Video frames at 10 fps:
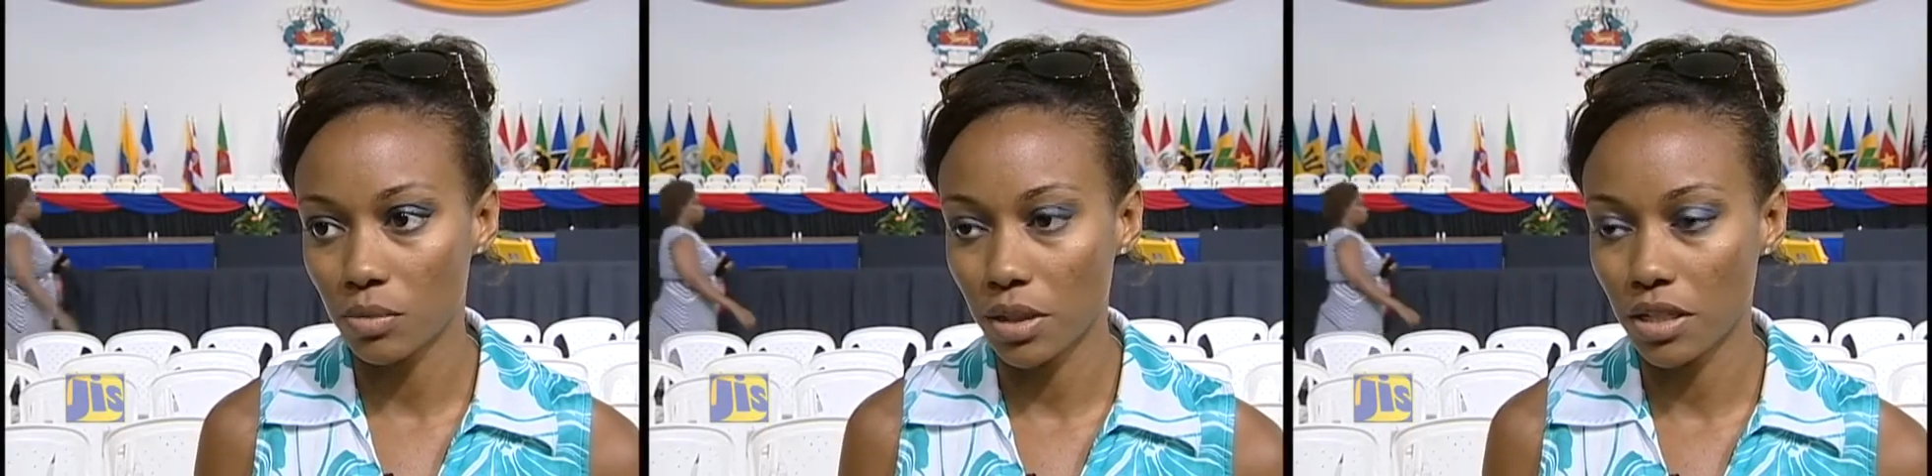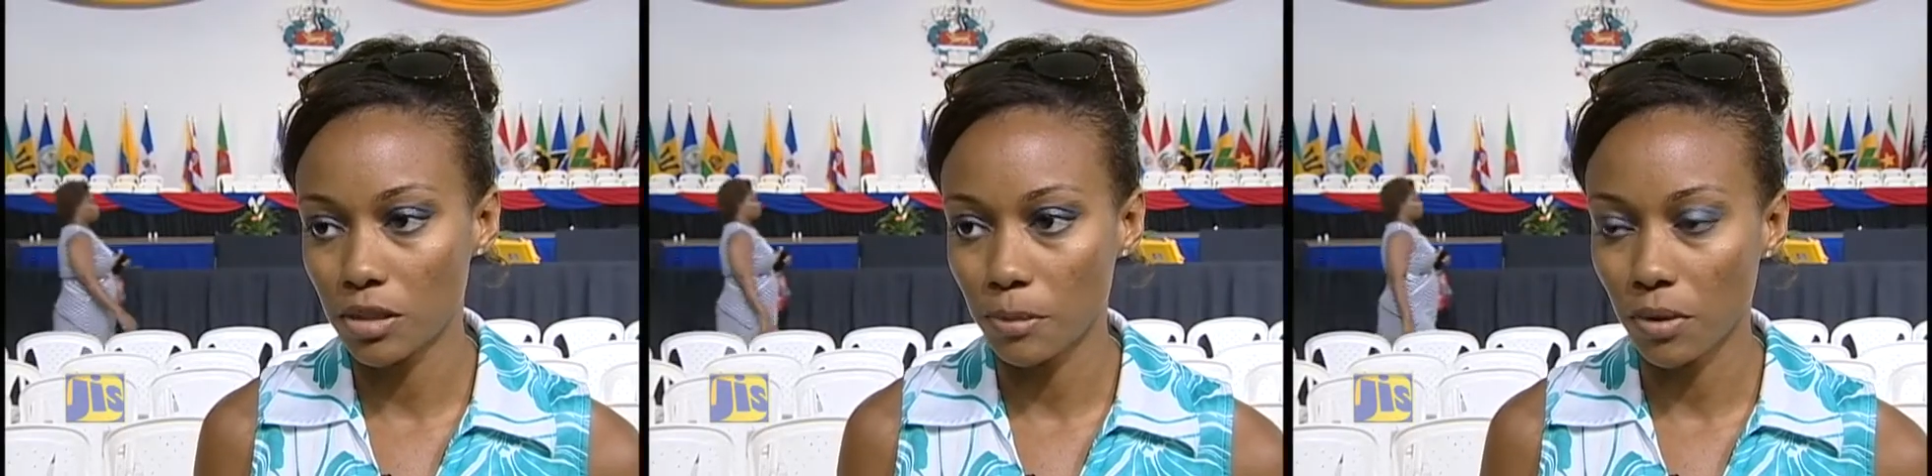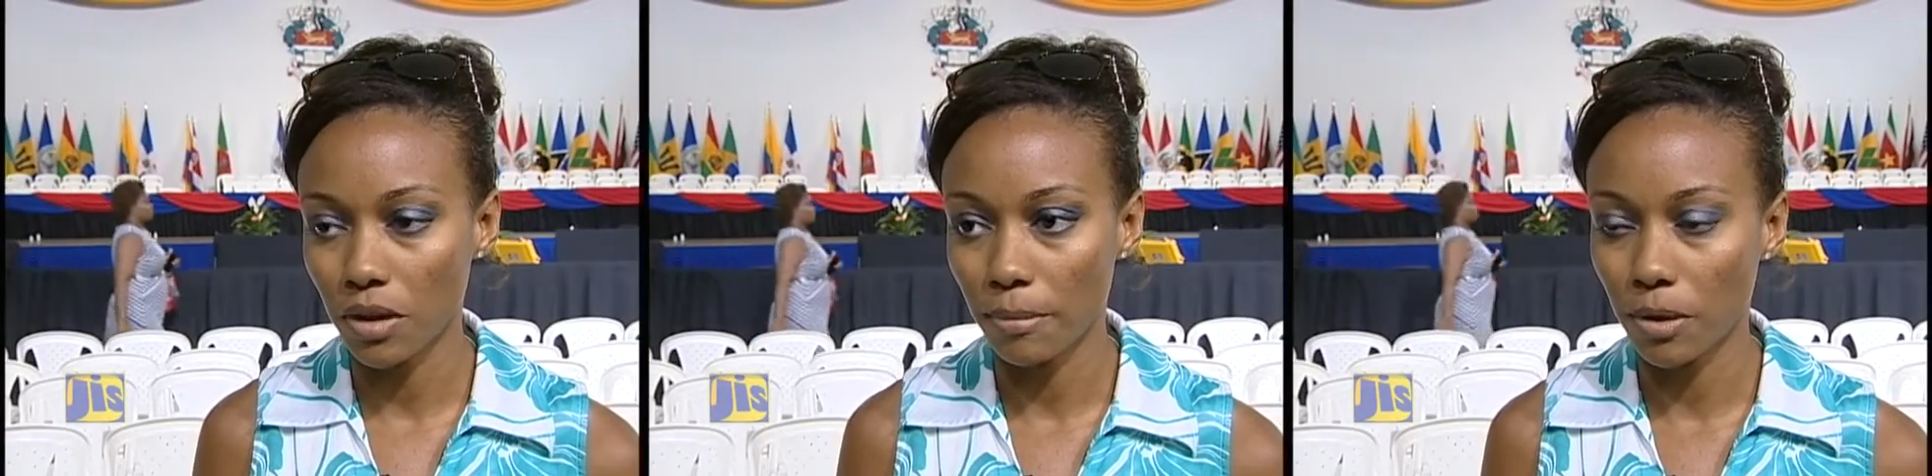when he
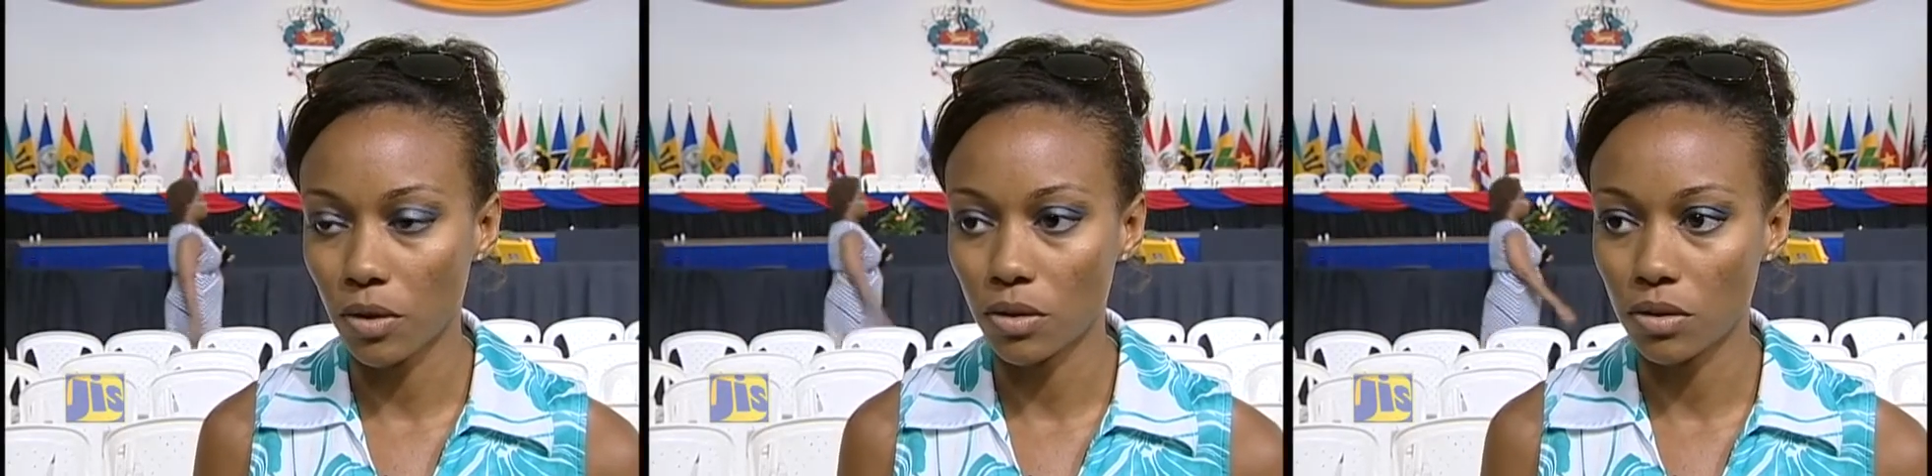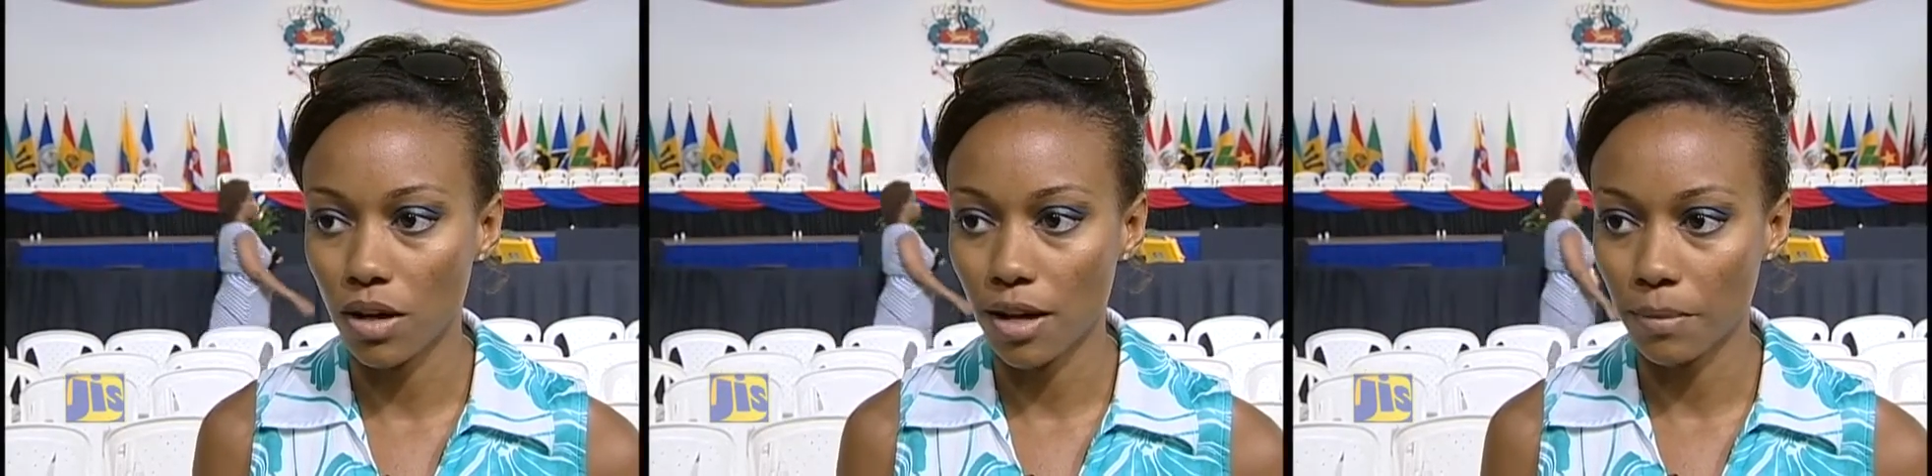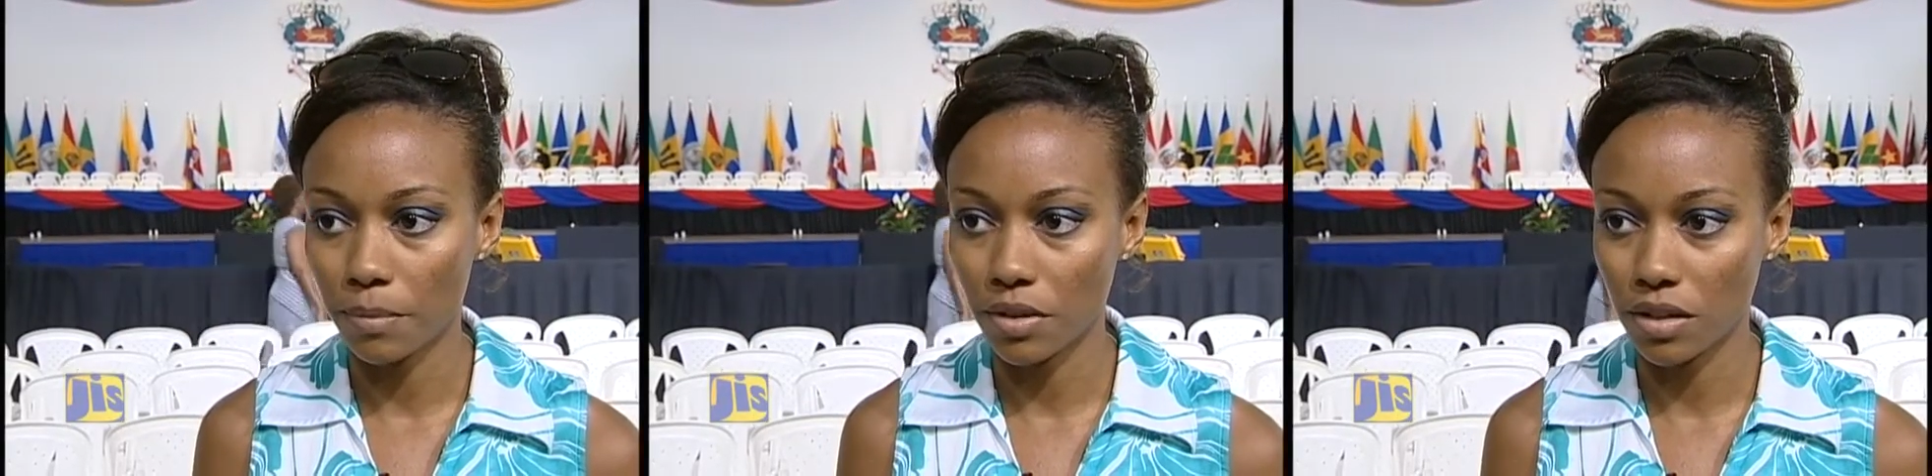spoke about um,